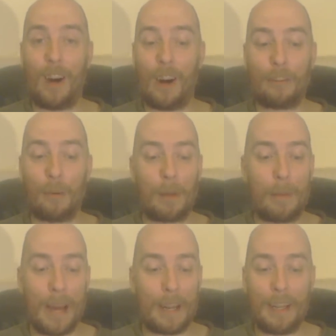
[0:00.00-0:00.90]
can't
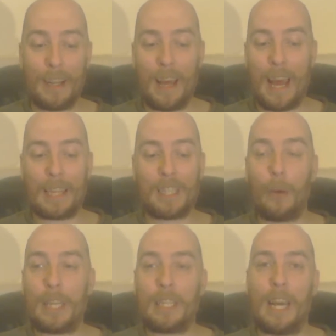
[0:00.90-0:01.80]
grumble about it.
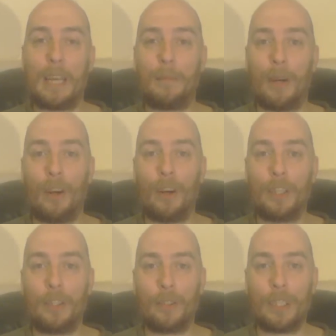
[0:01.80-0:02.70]
Exo S Tank by
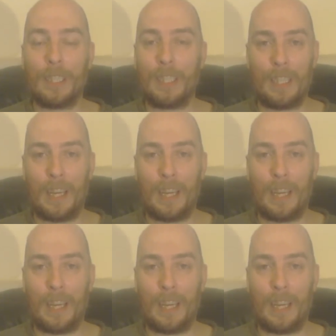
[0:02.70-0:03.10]
IJoy.